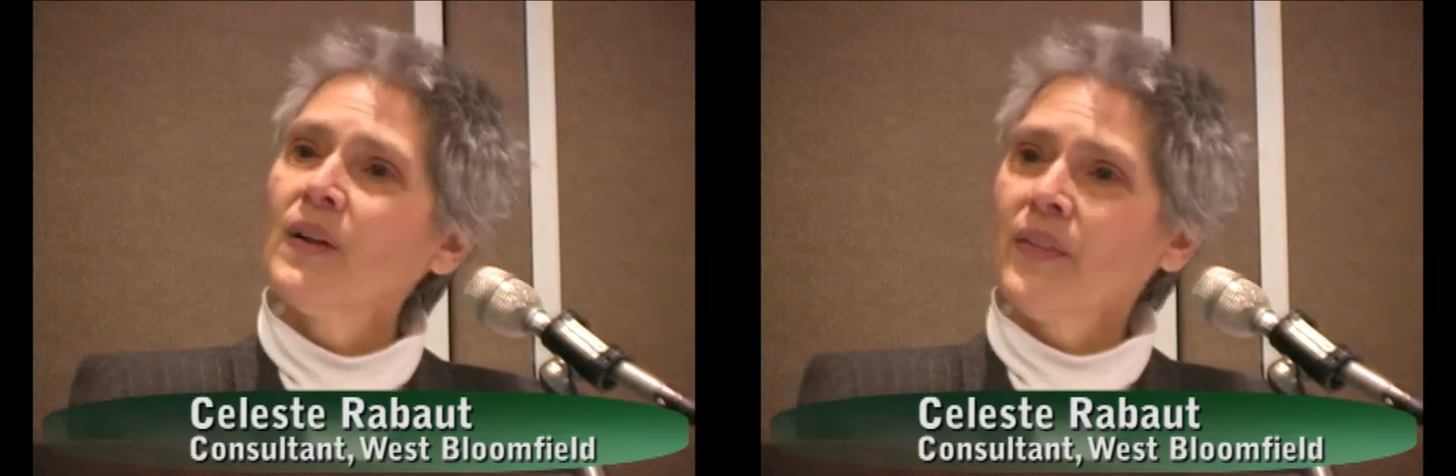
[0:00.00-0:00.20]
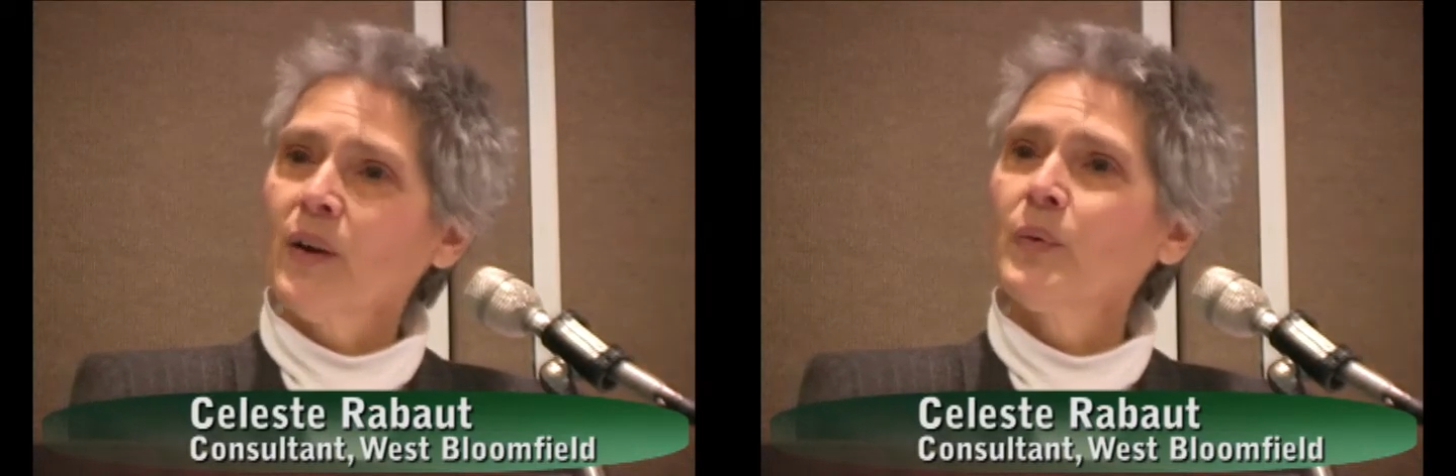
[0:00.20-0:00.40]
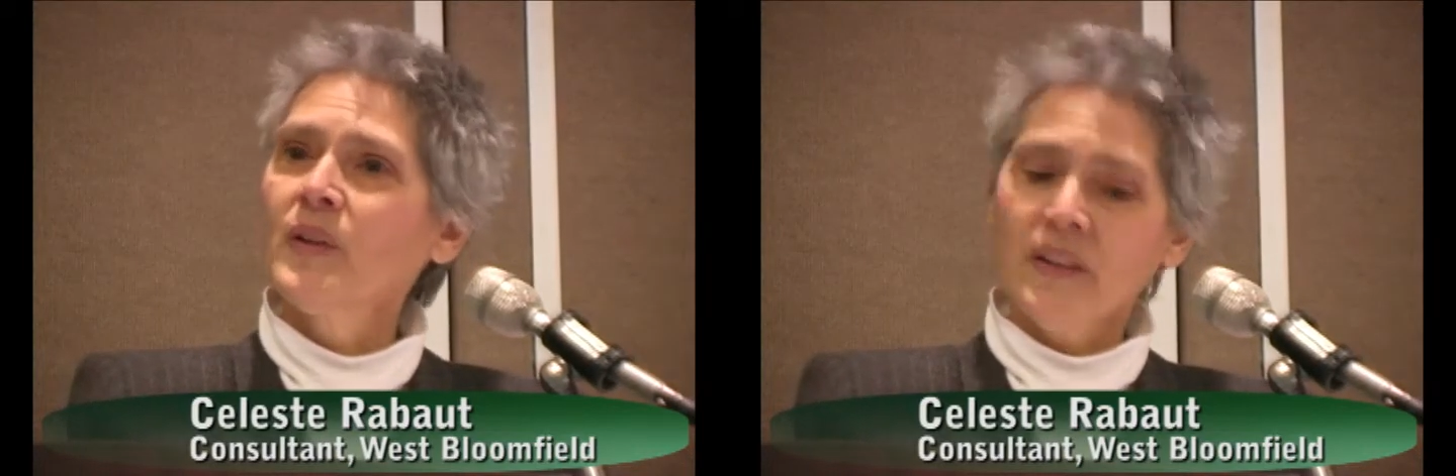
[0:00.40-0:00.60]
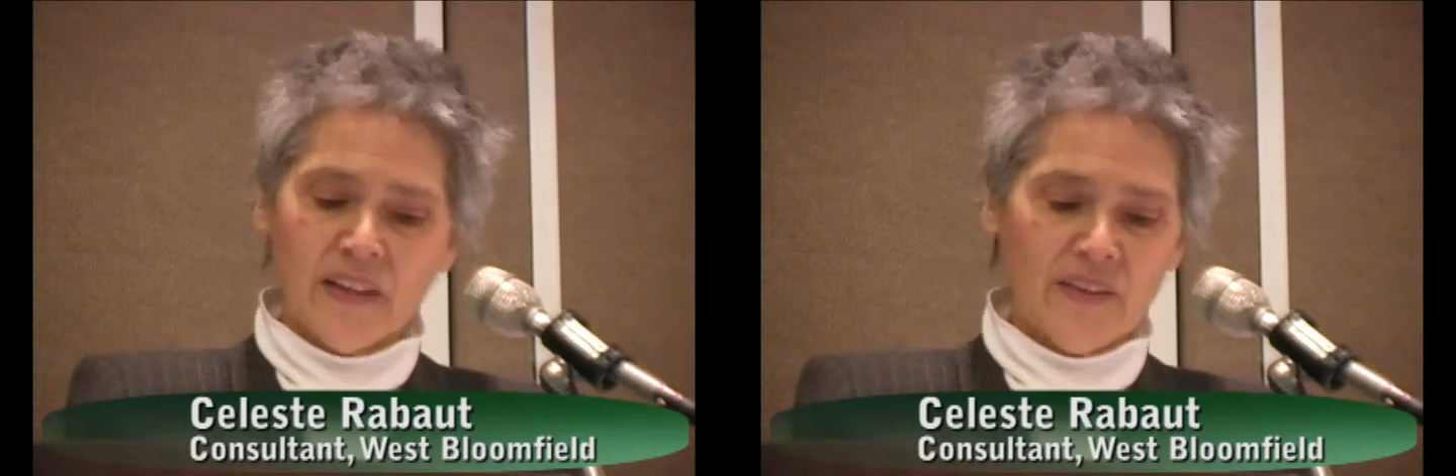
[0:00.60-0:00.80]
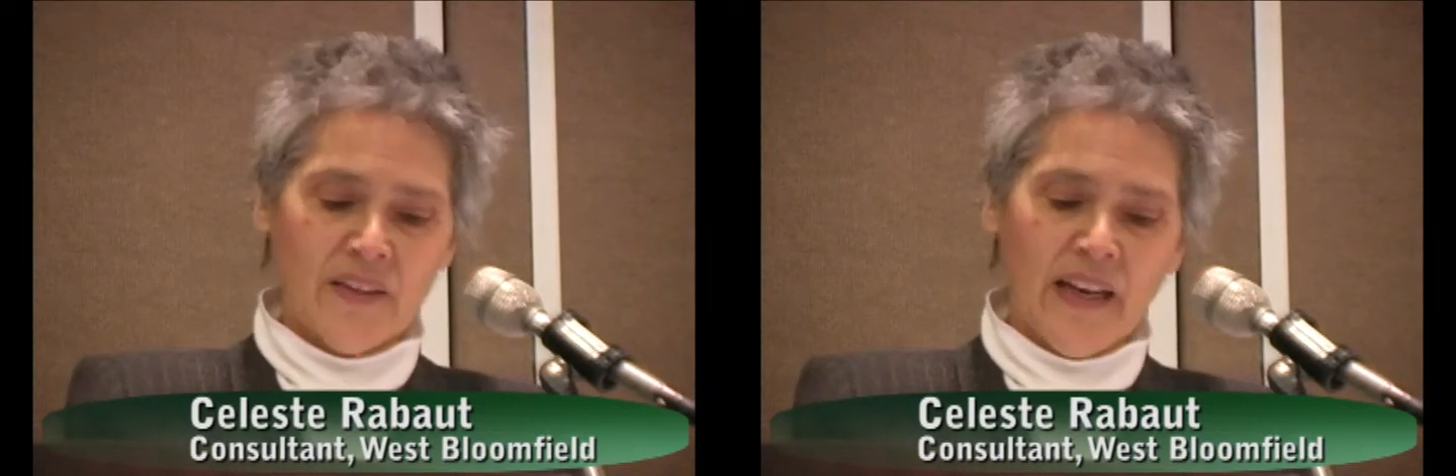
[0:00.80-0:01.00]
that really
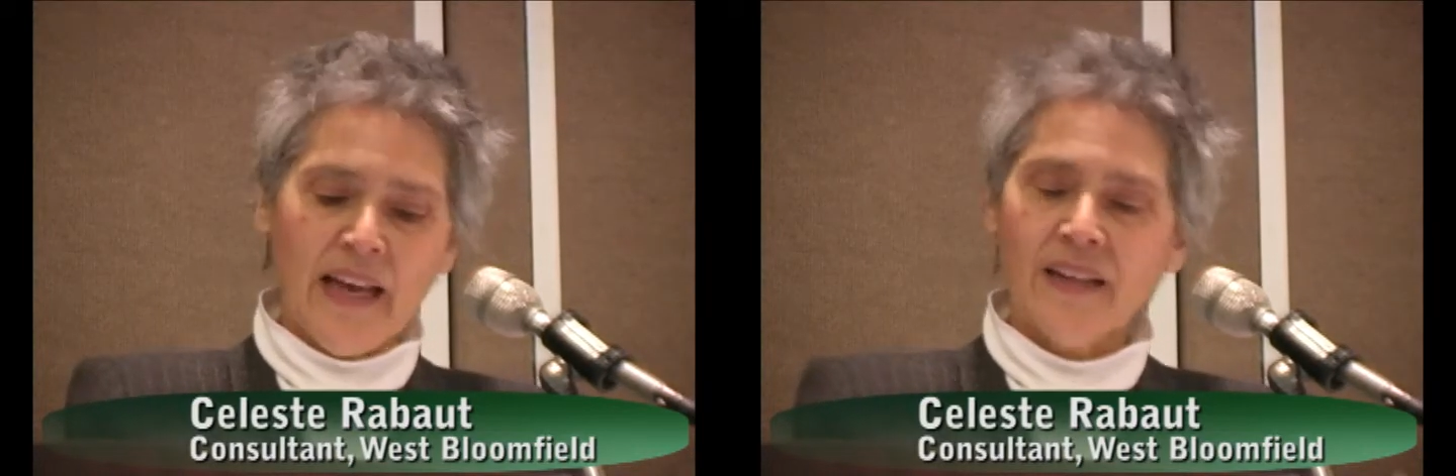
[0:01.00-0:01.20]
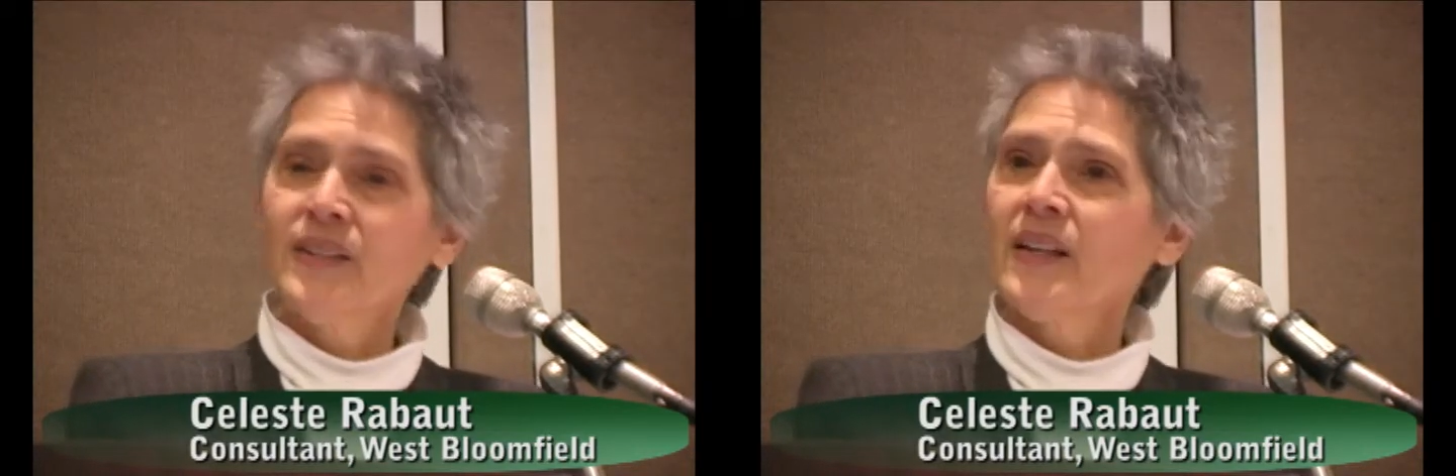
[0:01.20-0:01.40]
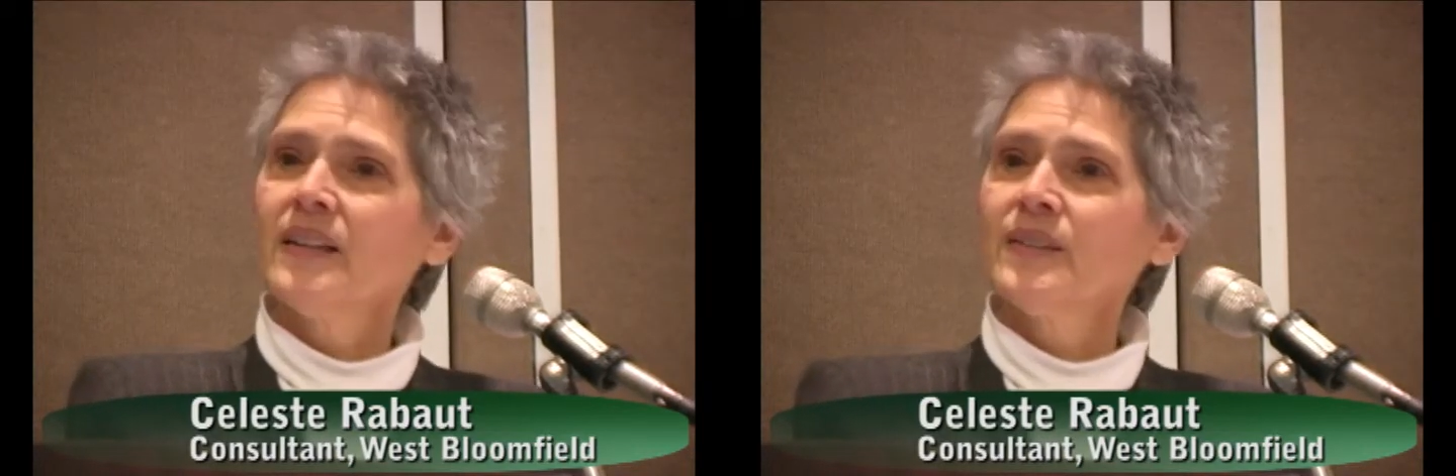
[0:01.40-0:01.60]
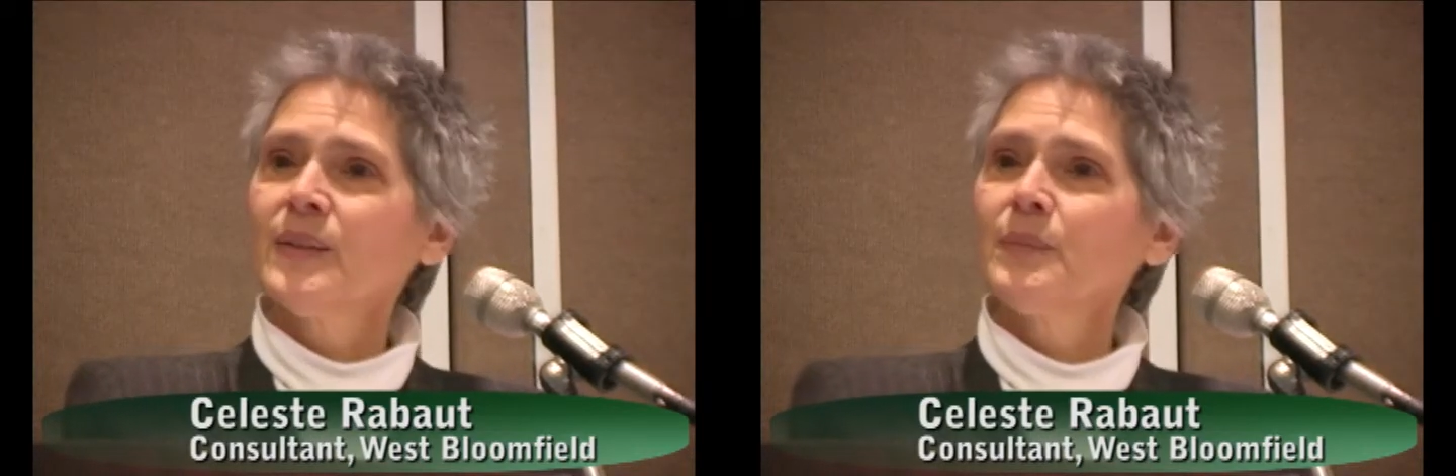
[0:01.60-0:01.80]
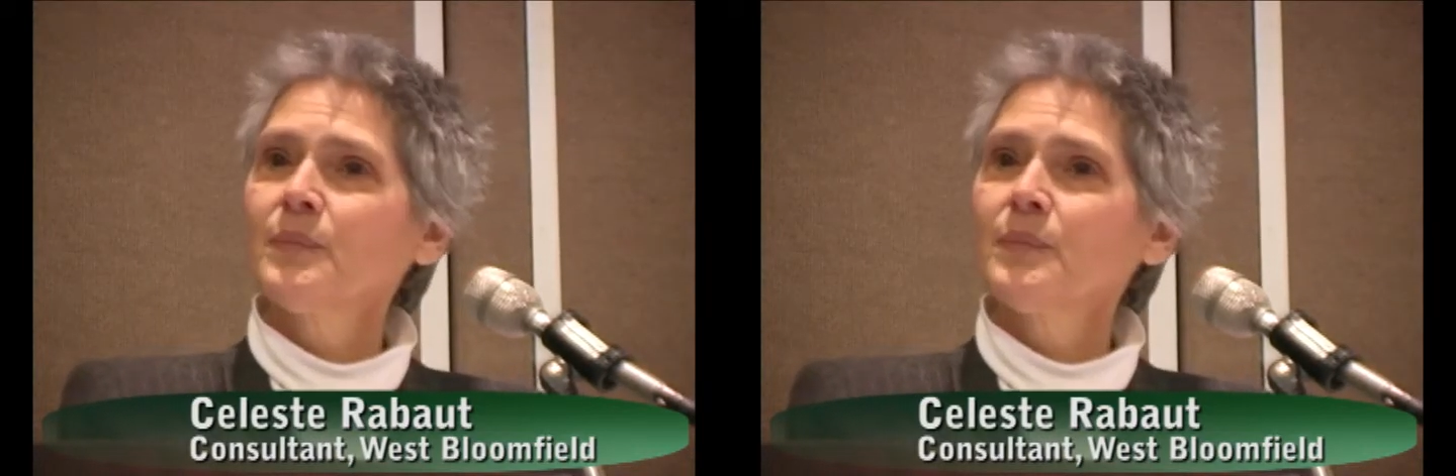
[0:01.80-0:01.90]
isn't access.